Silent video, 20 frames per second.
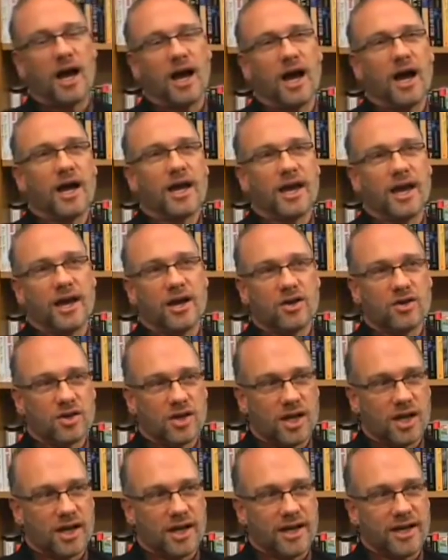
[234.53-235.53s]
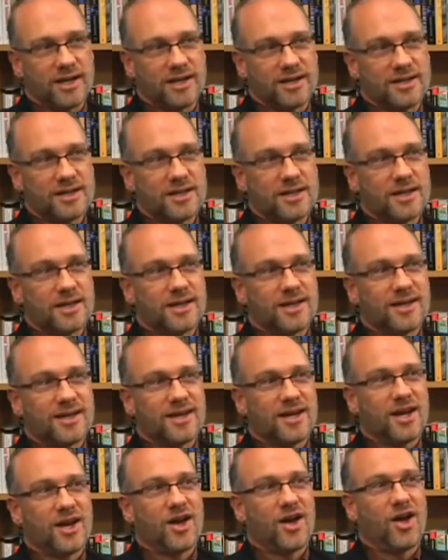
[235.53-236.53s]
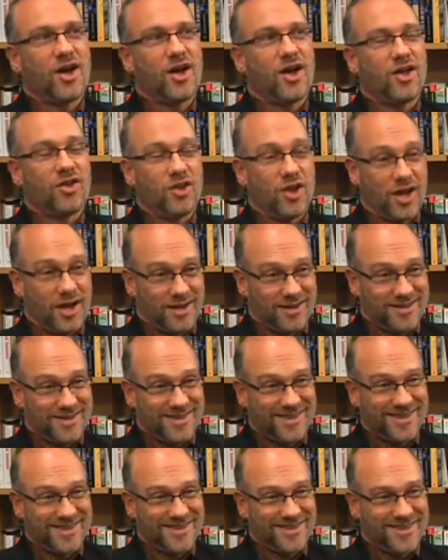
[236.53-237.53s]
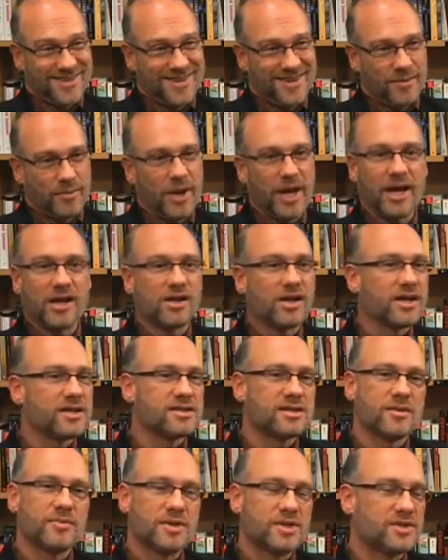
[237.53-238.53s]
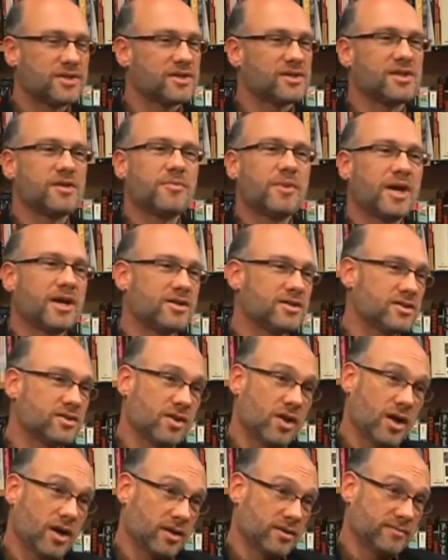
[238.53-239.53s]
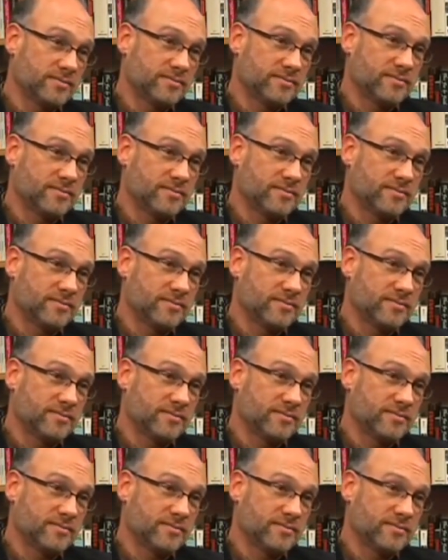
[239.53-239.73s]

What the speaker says: I outline a lot. My outlines could be 60 pages long.